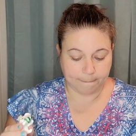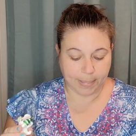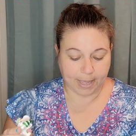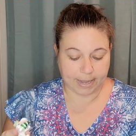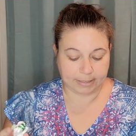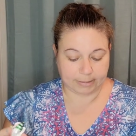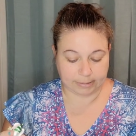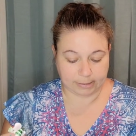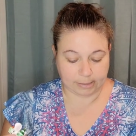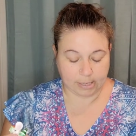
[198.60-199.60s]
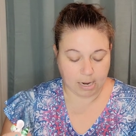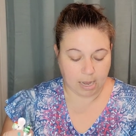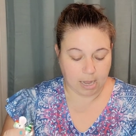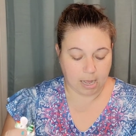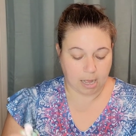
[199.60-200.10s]
But
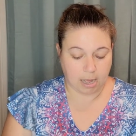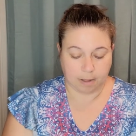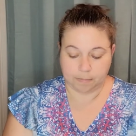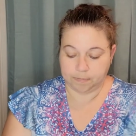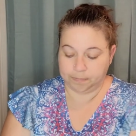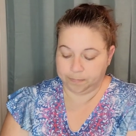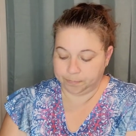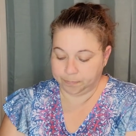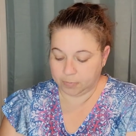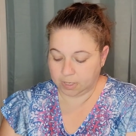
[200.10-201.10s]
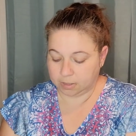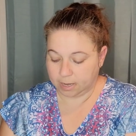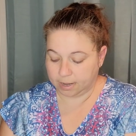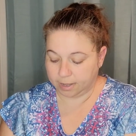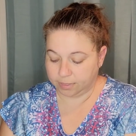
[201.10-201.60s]
um,
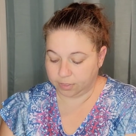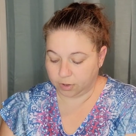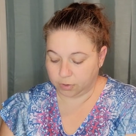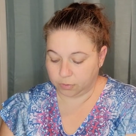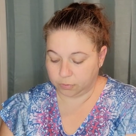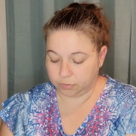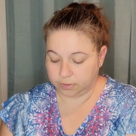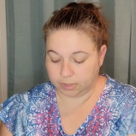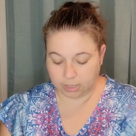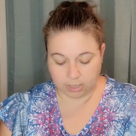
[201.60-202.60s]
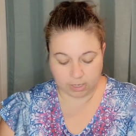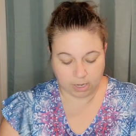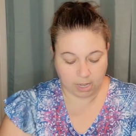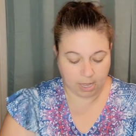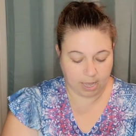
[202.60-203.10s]
I got those
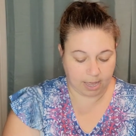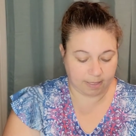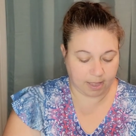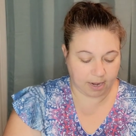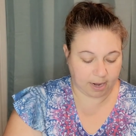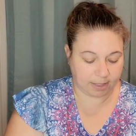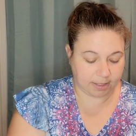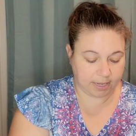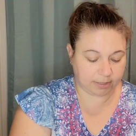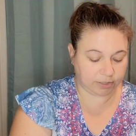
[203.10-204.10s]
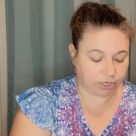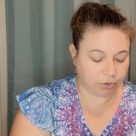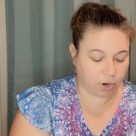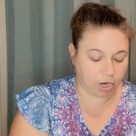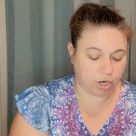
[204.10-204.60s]
and then these
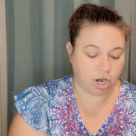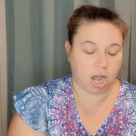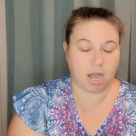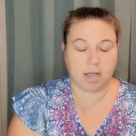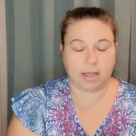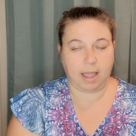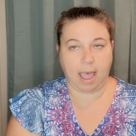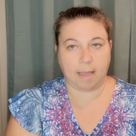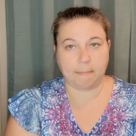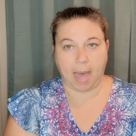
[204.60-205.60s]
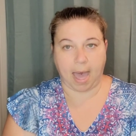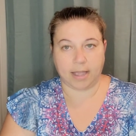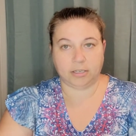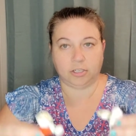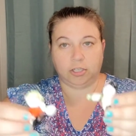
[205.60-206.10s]
two are not a
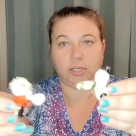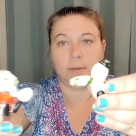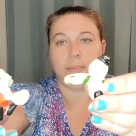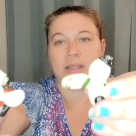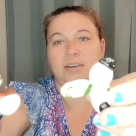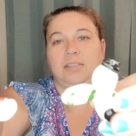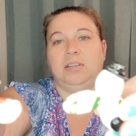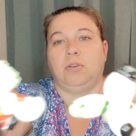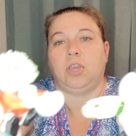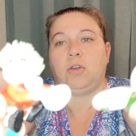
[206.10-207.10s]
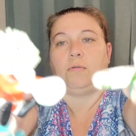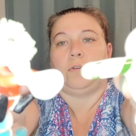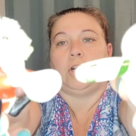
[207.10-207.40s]
match, but they're still cute for